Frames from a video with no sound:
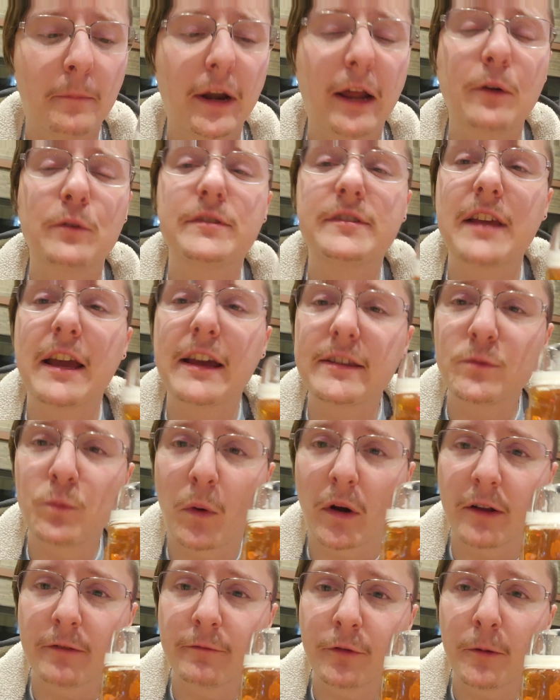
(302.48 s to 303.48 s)
but I would say it's
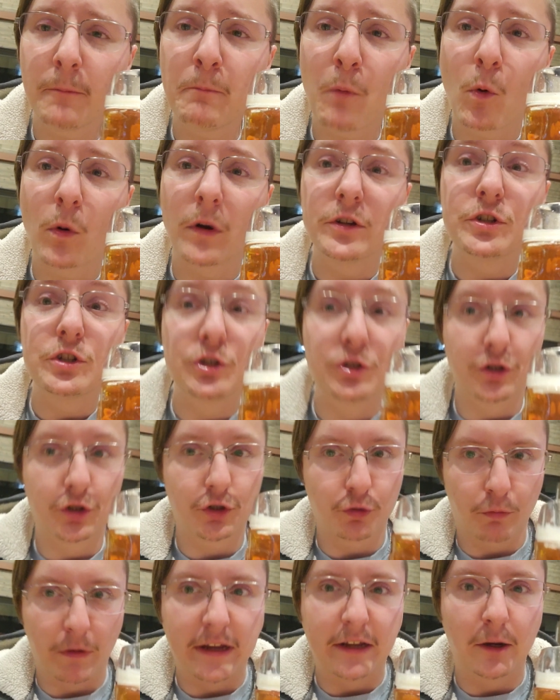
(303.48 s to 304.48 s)
one of the more
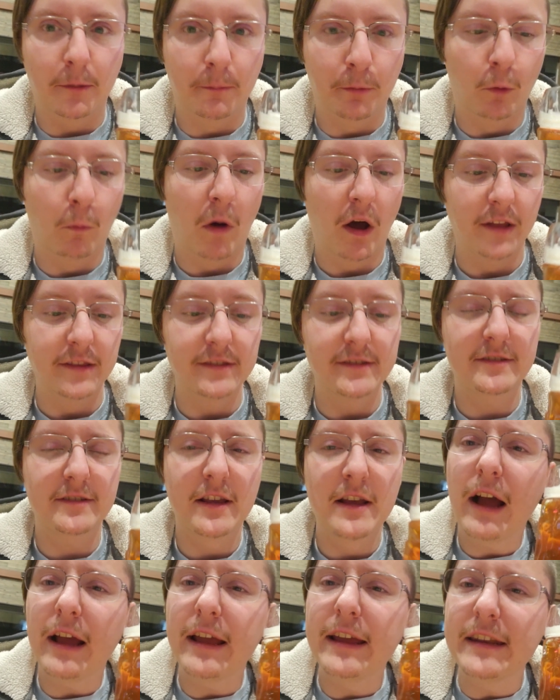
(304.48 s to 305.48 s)
drinkable ones.
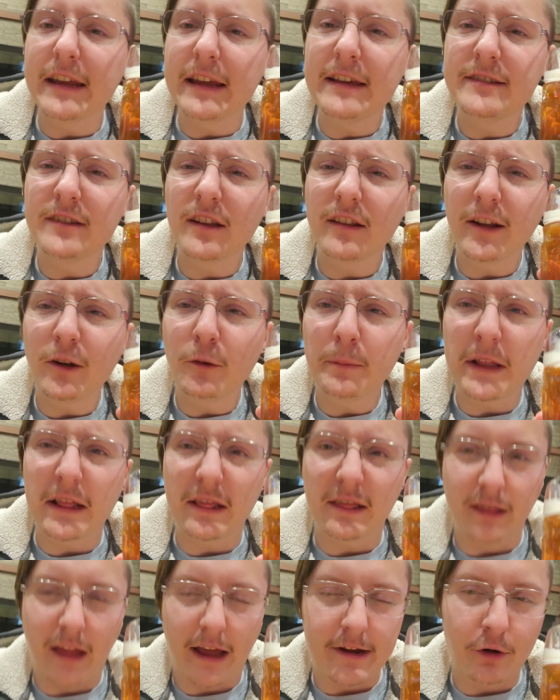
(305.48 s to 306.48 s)
It is a little
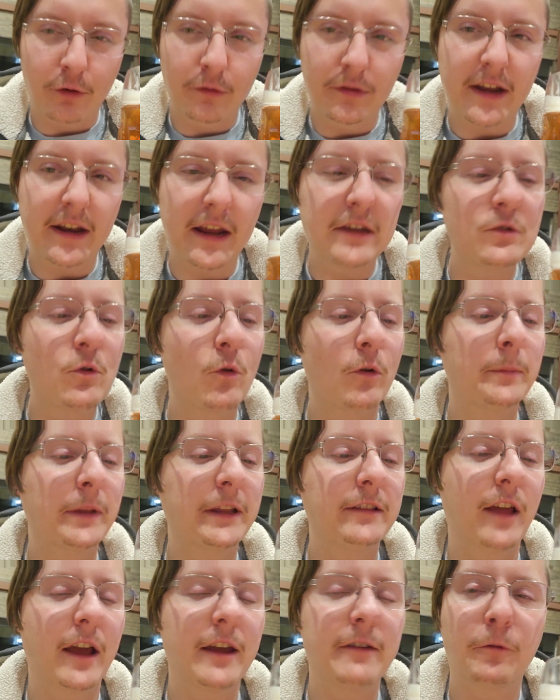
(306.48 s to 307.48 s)
bit lighter than I
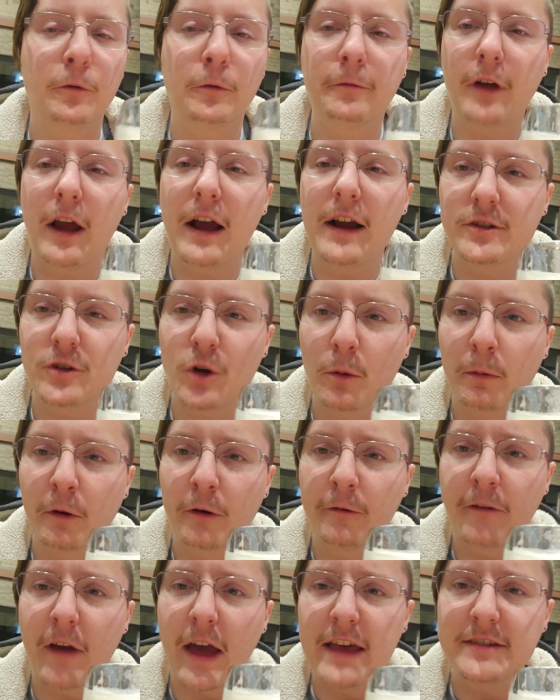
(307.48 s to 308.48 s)
normally like for
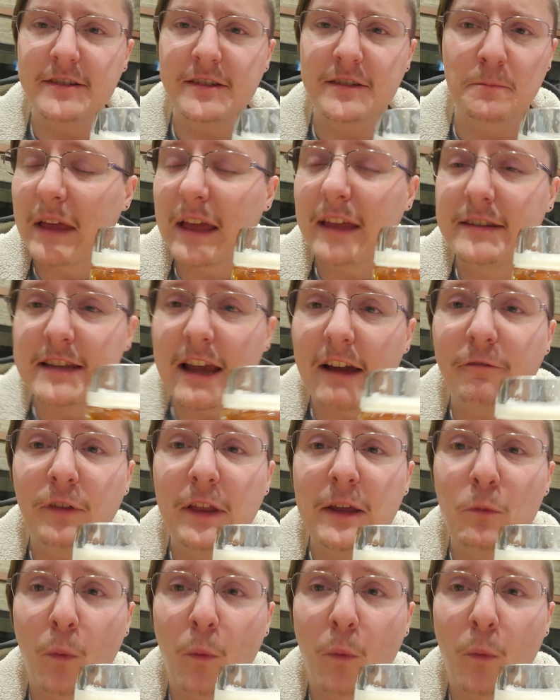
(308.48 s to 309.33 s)
Oktoberfest. It definitely